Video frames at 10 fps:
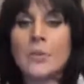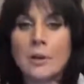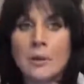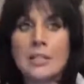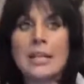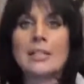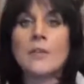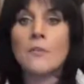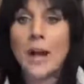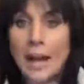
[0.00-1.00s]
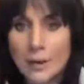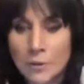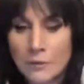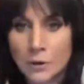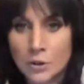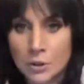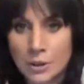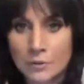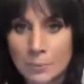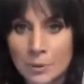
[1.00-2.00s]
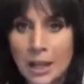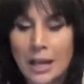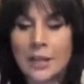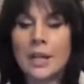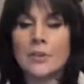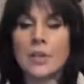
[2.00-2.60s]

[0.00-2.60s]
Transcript: There is a divine reversal of the plot,